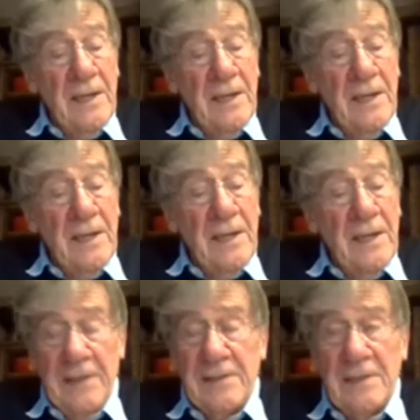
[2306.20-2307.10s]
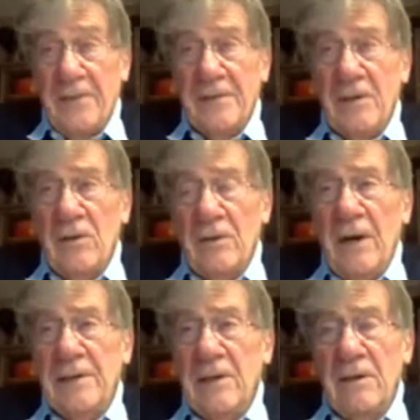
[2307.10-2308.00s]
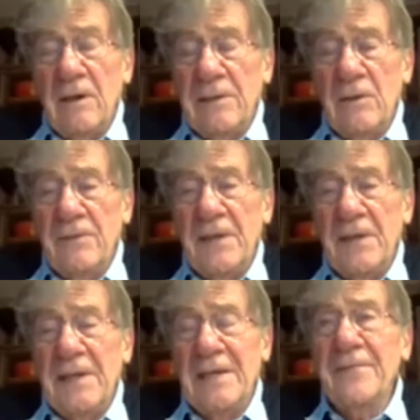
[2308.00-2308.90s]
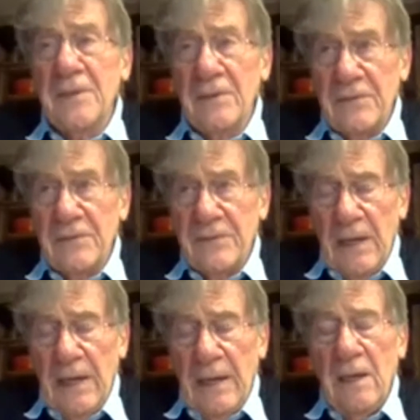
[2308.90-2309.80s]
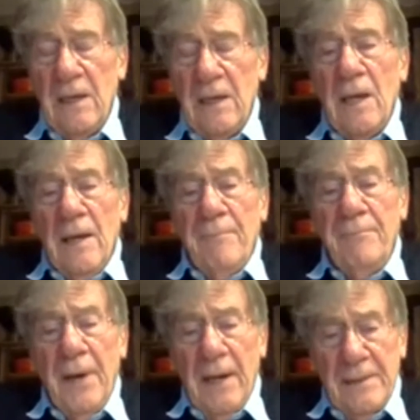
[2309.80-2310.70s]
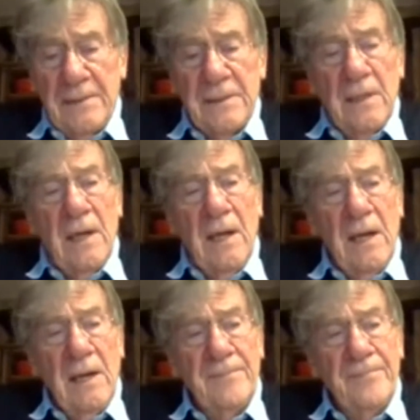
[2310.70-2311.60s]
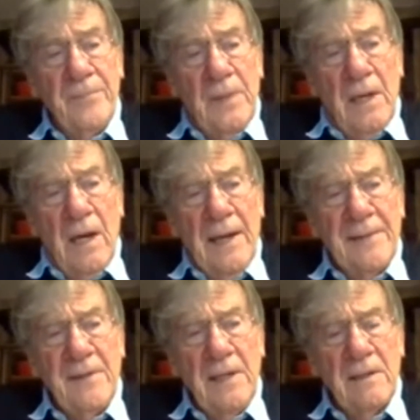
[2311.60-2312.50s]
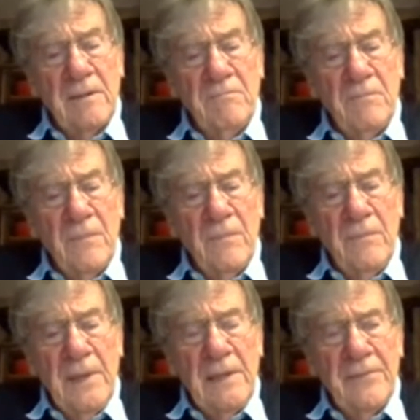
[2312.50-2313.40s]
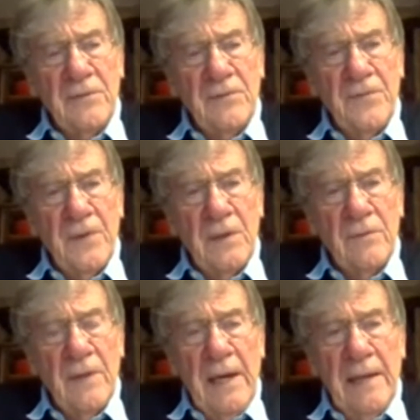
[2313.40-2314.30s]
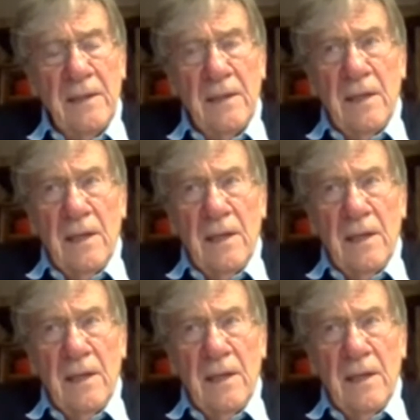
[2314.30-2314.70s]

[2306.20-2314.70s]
is preventive. I don't know of any evidence there, but I think many of us feel that